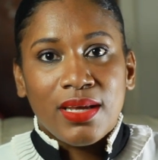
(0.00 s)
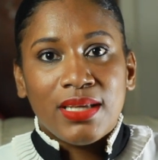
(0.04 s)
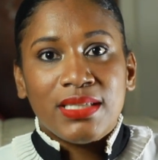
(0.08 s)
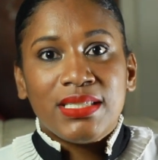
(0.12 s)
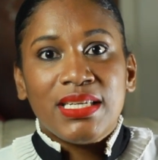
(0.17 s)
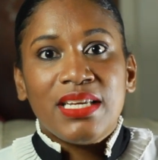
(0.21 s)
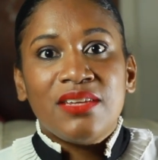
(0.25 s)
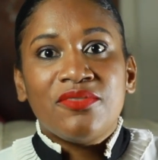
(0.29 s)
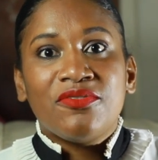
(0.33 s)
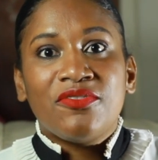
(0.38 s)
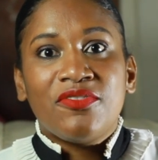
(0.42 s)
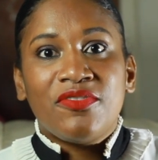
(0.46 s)
It
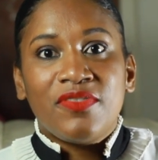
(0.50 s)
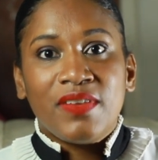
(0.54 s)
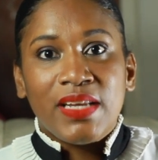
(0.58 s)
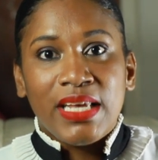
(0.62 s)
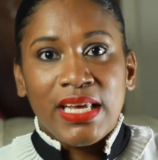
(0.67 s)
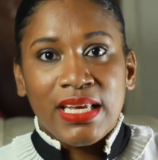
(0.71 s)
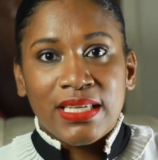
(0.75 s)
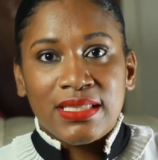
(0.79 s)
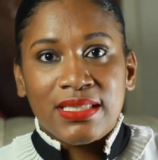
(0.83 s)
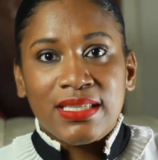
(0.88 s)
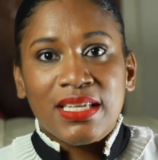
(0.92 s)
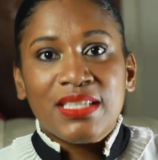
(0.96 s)

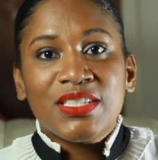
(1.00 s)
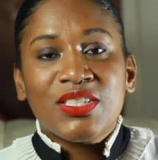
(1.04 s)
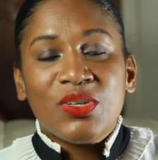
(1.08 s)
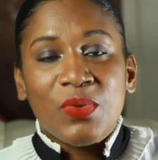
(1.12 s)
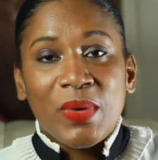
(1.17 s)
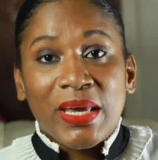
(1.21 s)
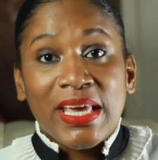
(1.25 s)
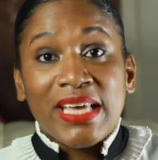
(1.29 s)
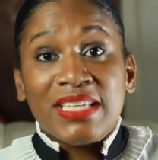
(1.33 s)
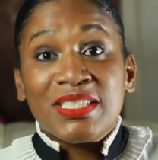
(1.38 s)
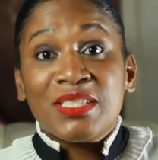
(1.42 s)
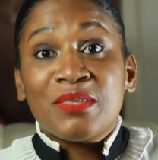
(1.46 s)
inflates and so
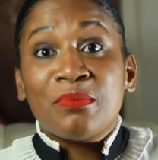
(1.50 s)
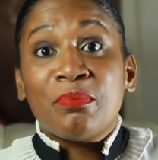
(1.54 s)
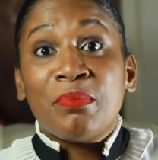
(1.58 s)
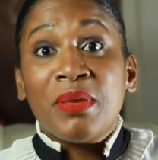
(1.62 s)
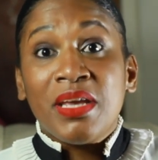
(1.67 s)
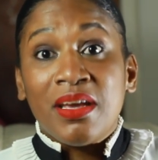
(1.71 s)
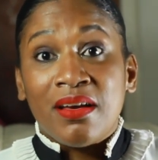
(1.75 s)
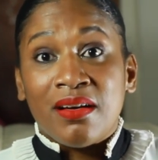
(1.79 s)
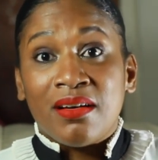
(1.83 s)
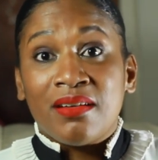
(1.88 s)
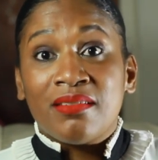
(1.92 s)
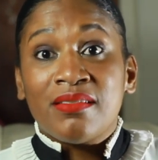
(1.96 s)
it gets
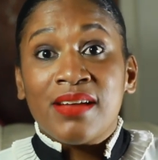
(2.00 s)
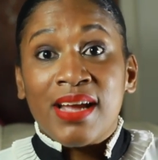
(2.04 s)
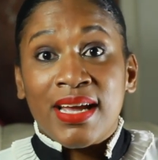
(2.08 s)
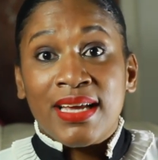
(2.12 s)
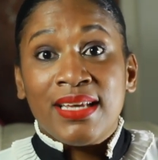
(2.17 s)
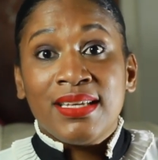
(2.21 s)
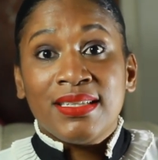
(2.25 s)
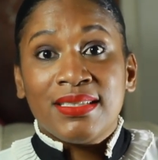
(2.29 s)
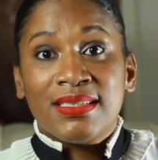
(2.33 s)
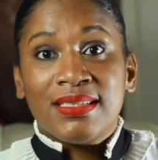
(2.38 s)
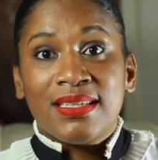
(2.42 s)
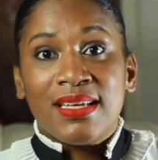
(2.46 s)
bigger,
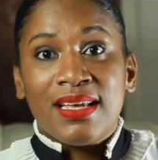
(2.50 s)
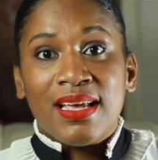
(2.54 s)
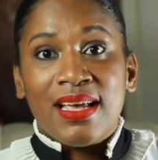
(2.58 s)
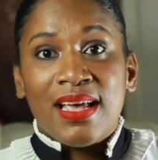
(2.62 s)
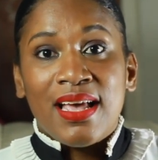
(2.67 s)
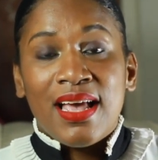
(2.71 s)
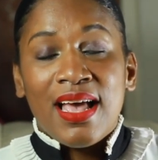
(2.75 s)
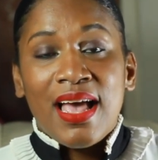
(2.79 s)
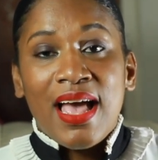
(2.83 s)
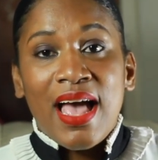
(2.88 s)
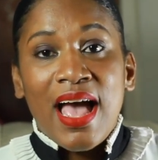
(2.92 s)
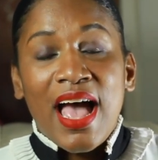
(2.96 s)
right?
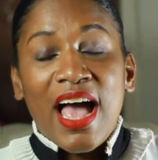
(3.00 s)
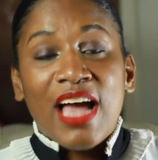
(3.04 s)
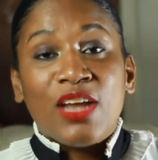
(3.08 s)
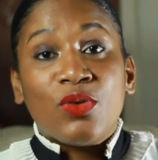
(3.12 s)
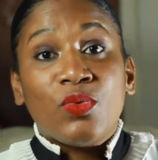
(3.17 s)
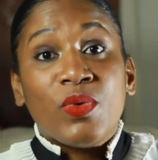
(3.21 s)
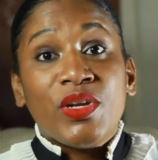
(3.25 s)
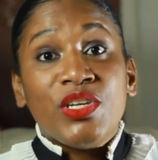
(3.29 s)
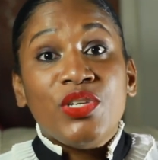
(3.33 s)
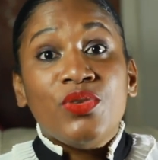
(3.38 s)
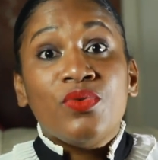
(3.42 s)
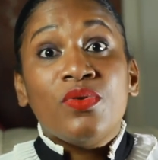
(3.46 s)

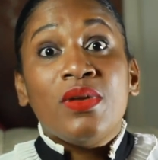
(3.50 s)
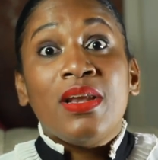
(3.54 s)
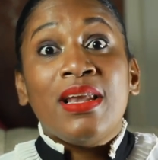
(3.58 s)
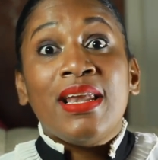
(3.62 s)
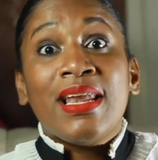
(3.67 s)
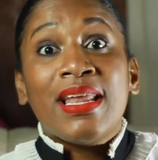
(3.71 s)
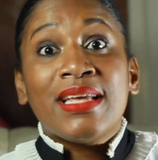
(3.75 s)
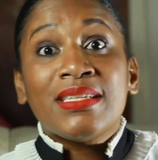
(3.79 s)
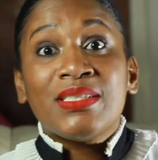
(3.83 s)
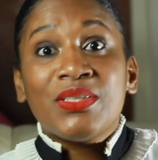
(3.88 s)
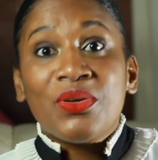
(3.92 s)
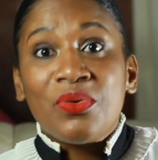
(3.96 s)
And when you
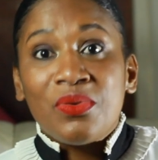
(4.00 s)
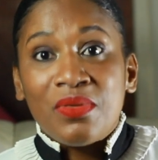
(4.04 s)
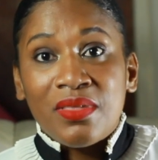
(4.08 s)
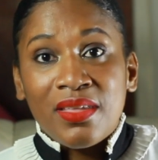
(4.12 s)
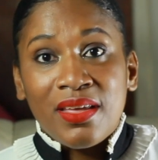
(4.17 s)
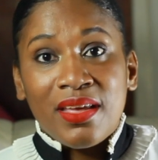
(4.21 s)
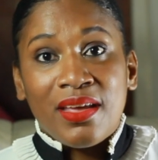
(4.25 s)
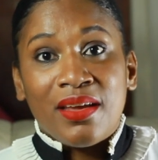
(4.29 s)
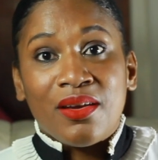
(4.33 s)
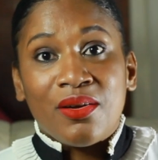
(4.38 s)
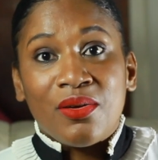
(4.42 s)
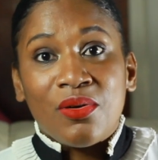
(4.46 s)
let out
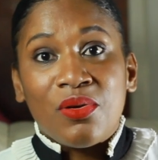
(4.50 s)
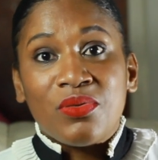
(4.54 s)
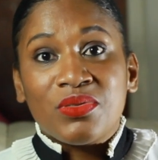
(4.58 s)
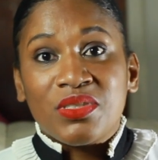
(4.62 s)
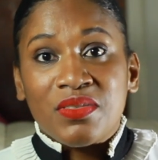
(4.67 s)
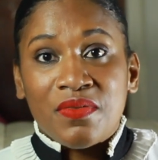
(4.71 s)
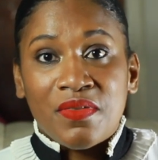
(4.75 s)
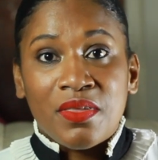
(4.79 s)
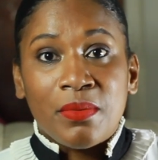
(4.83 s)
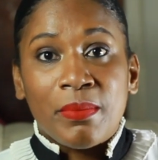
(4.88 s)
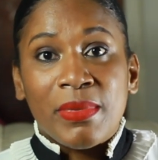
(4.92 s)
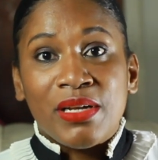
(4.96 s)
the air
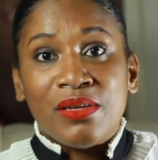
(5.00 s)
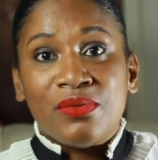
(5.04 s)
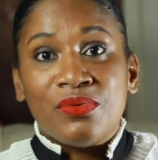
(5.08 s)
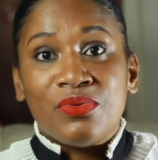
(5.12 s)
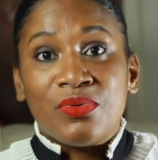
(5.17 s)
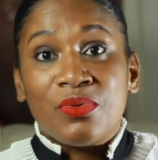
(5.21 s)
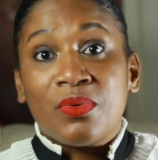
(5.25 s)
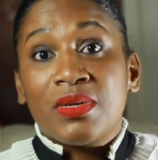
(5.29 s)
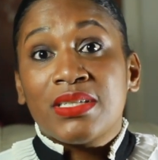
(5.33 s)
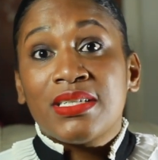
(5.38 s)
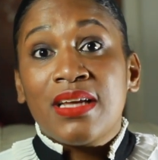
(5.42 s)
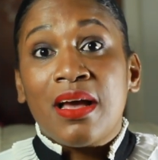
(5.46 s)
out of the
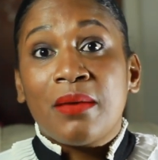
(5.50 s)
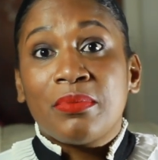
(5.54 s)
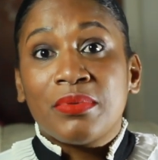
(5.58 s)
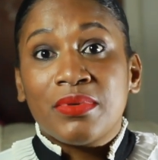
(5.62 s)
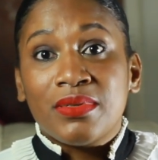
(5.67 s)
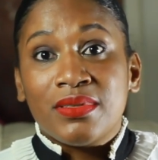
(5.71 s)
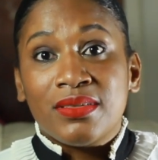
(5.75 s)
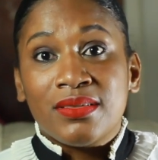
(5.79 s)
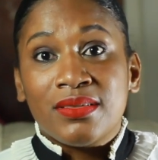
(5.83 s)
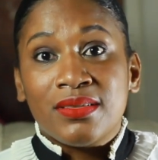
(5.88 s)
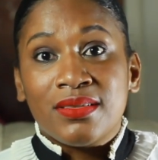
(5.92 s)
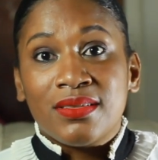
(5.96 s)
balloon, what
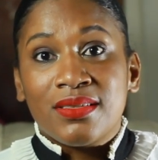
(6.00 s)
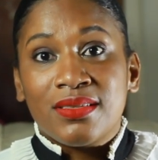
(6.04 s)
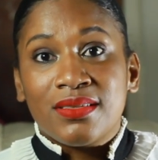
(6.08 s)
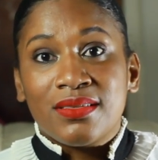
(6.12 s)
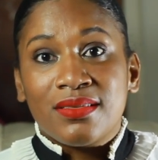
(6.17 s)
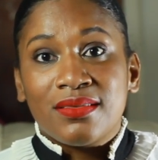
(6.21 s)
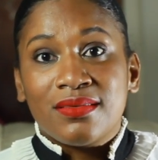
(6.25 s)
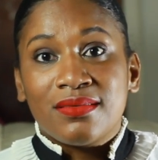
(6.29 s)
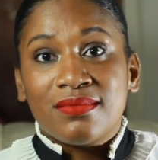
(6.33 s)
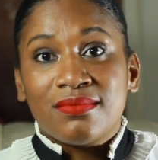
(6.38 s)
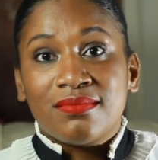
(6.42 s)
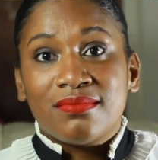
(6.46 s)
happens?
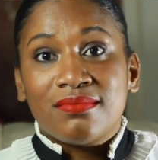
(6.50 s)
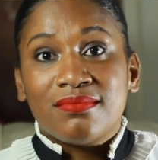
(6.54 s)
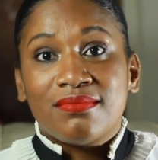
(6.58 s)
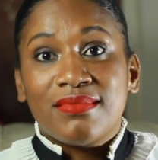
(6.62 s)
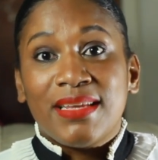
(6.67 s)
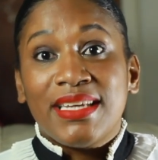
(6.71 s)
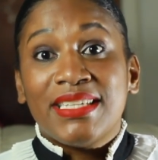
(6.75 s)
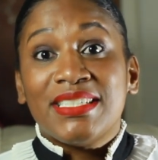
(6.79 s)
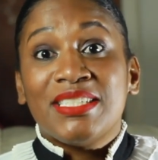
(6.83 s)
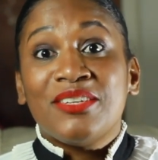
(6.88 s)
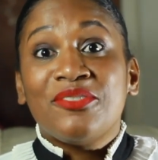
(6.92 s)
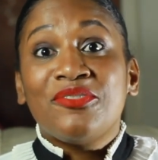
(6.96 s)

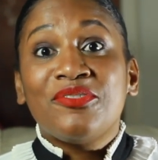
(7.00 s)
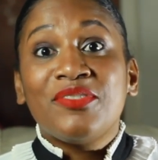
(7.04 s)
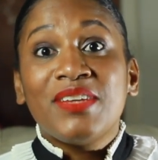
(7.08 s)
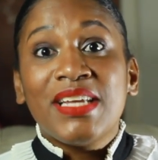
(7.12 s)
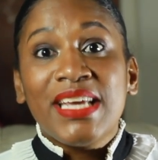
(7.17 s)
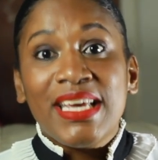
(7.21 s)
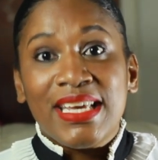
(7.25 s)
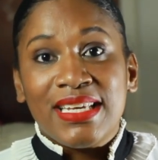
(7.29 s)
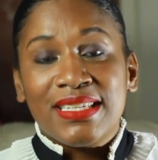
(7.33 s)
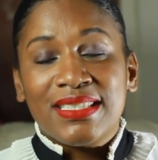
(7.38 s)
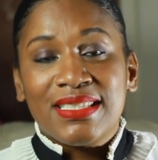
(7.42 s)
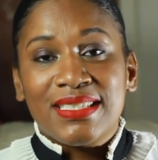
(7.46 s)
It
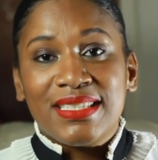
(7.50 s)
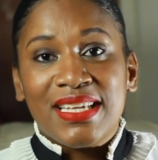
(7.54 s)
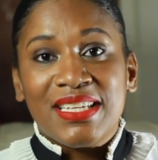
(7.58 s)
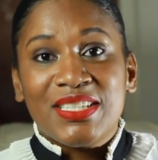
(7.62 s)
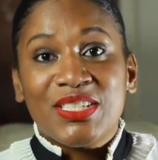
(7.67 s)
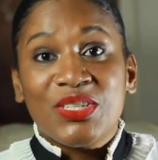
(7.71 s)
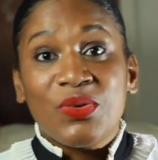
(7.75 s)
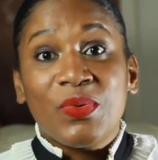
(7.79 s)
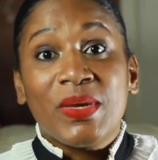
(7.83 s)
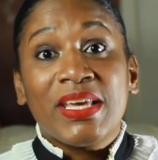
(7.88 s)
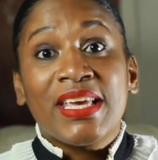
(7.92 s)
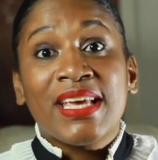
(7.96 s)
deflates and
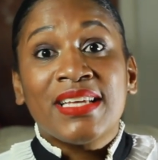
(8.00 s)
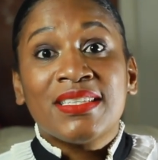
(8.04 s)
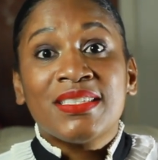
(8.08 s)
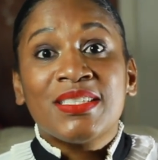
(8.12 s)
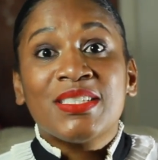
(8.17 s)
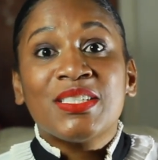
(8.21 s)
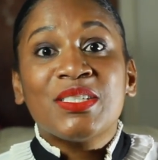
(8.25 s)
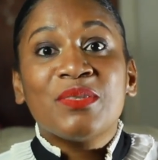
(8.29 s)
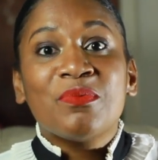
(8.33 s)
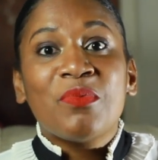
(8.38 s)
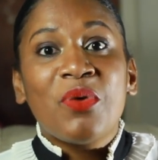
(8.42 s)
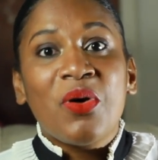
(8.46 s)
so it gets
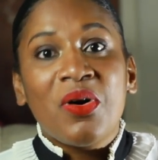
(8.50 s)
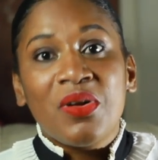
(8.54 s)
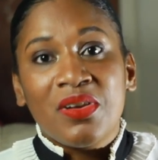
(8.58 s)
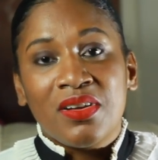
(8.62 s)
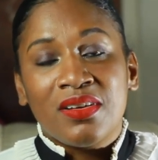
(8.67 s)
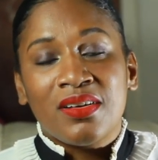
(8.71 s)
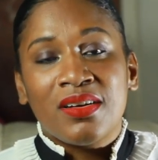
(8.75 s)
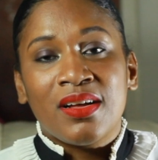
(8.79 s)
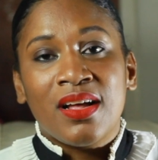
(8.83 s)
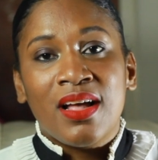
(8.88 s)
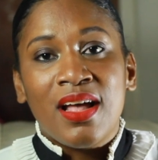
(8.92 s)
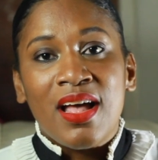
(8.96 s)

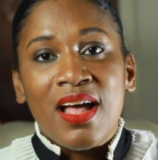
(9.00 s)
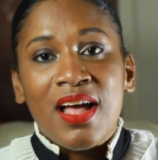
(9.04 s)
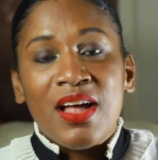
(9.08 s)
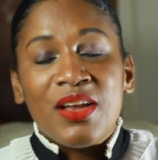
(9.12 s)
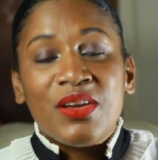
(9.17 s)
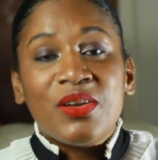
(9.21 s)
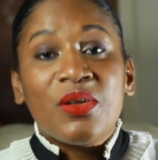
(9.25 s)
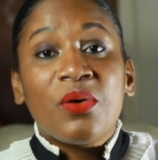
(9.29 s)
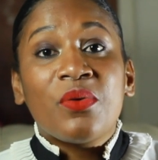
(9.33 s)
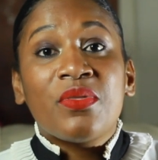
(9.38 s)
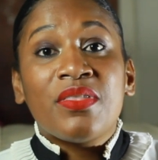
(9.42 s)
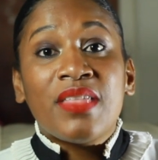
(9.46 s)
smaller.
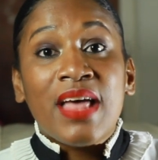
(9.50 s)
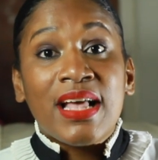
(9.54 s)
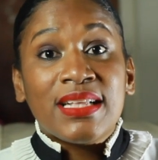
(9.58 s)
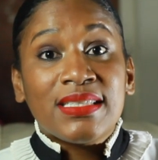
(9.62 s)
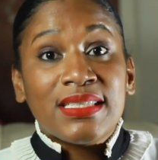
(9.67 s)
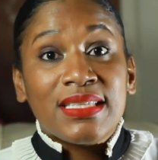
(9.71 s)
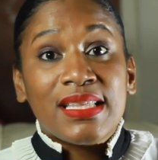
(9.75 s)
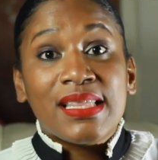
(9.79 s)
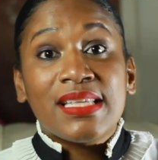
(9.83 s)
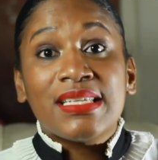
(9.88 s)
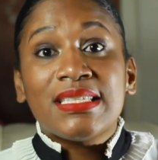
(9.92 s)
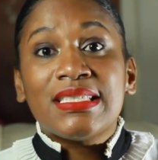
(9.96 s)
Now,
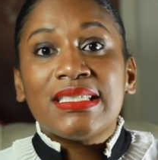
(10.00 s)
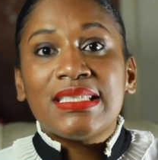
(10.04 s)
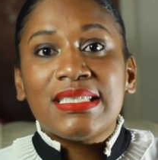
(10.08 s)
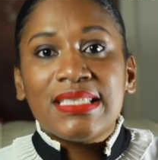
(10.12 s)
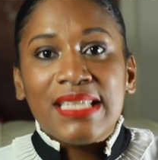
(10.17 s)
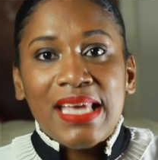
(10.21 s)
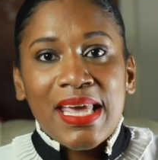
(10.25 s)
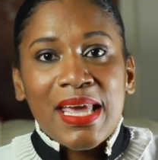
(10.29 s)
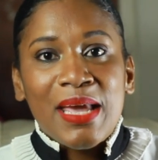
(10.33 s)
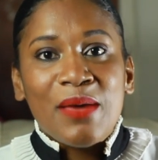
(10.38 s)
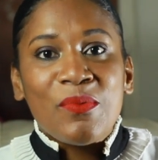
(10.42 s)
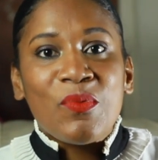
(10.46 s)
that's the
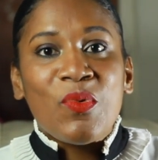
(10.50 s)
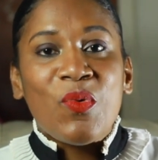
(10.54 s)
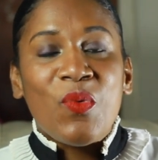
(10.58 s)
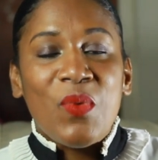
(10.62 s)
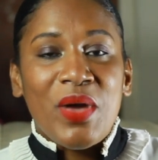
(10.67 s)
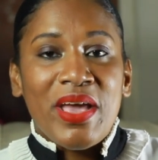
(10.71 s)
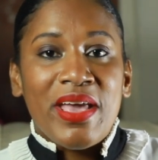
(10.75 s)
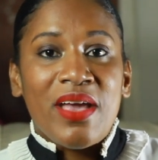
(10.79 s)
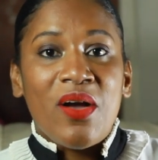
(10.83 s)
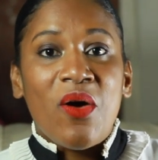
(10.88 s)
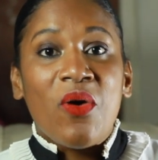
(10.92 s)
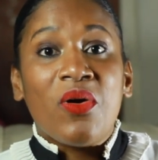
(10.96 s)
same
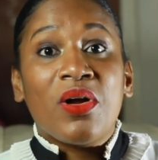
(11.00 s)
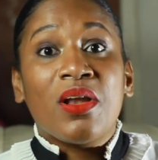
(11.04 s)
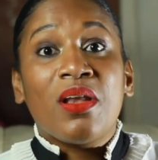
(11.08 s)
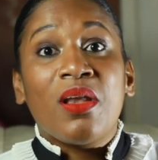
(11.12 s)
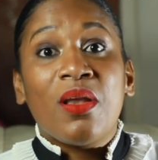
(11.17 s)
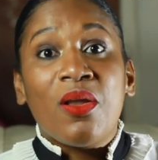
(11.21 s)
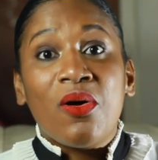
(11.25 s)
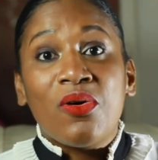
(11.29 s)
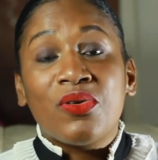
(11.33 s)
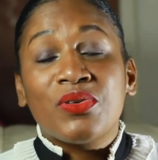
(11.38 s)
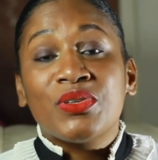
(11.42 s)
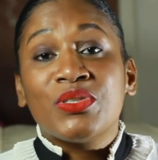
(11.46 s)
way our
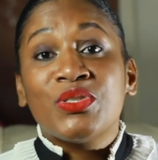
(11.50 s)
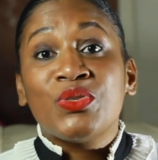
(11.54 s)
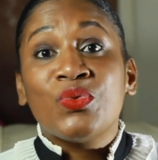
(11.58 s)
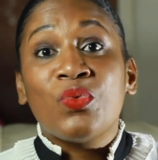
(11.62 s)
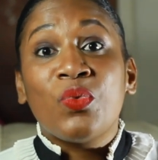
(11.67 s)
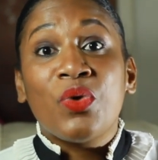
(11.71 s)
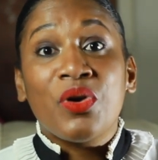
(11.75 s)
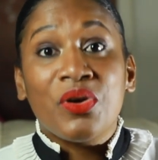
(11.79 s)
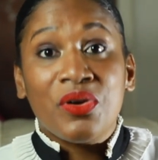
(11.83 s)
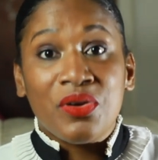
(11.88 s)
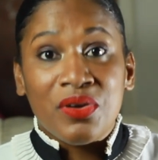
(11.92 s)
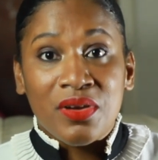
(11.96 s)
lungs
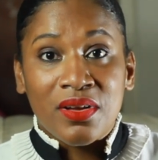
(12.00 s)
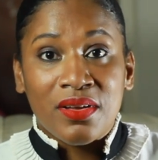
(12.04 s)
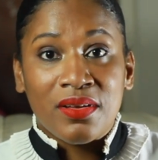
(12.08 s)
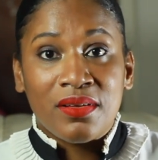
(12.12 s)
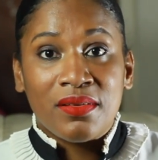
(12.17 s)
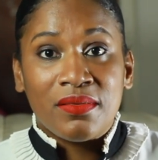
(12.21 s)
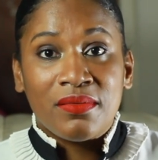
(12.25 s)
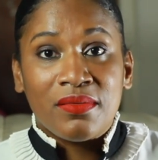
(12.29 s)
work.